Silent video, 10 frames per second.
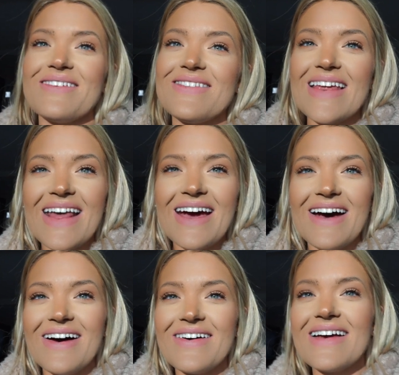
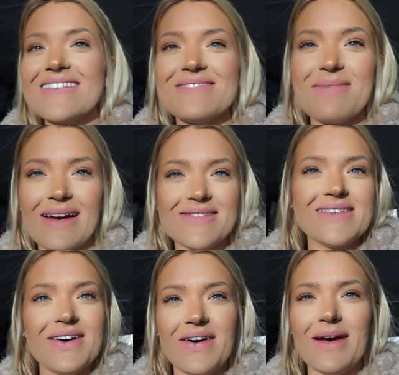video is about
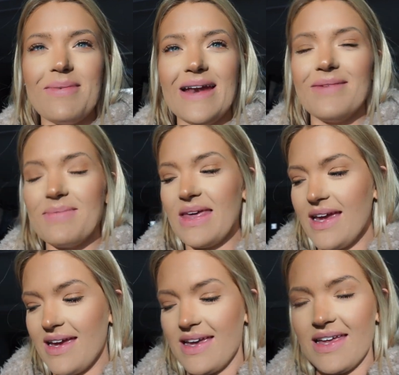to go up and I'm
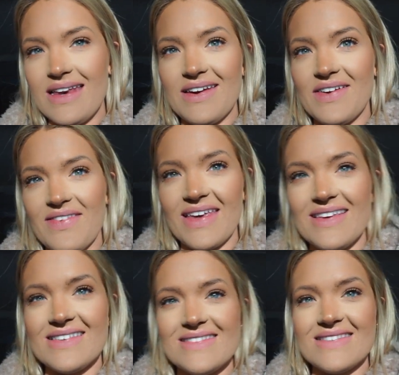like
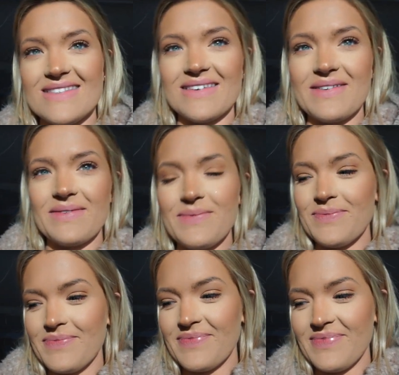nervous.
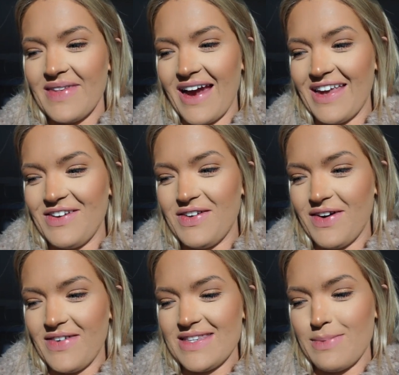Are you
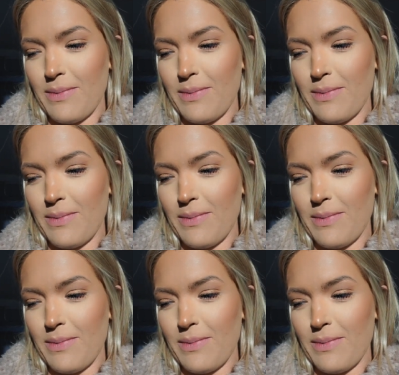nervous,